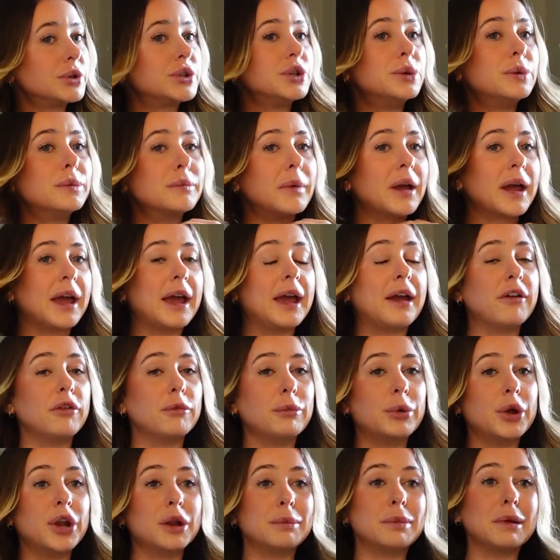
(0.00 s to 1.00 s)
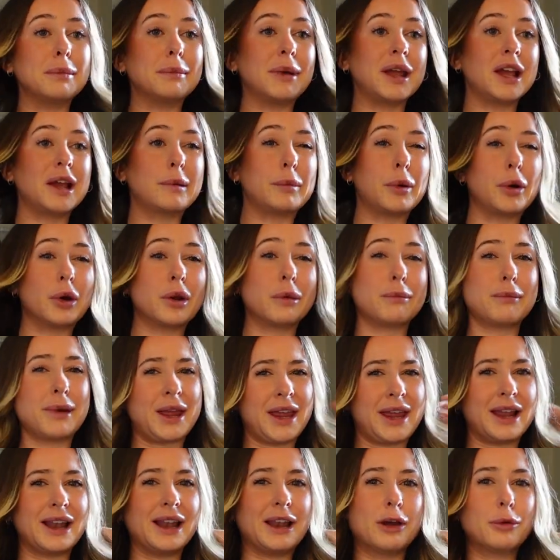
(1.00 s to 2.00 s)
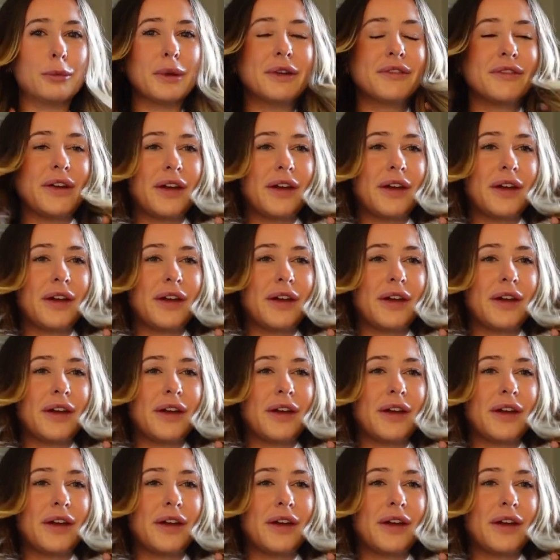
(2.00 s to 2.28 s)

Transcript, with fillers: doing my hair and putting a bit of makeup on and making a little bit